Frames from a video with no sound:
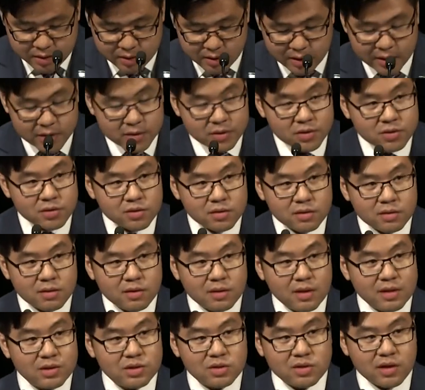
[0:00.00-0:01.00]
Is
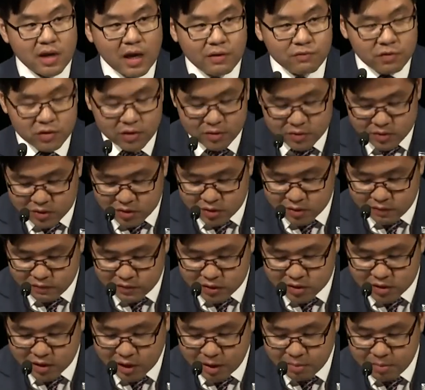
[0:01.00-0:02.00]
this evidence of
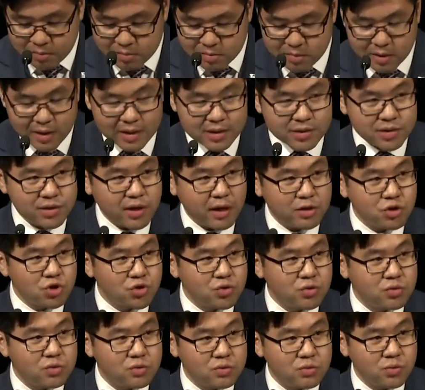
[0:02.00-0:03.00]
some
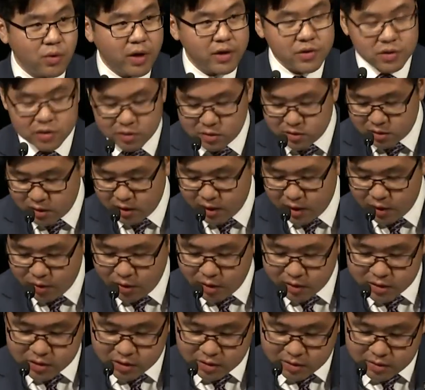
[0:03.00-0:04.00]
essential racist
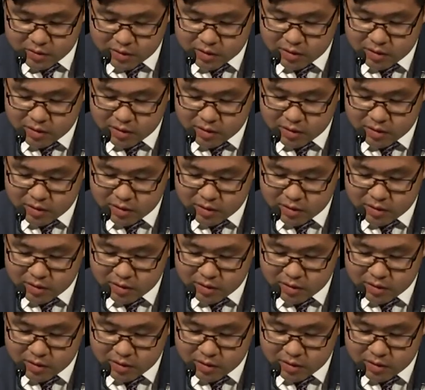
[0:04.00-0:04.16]
character,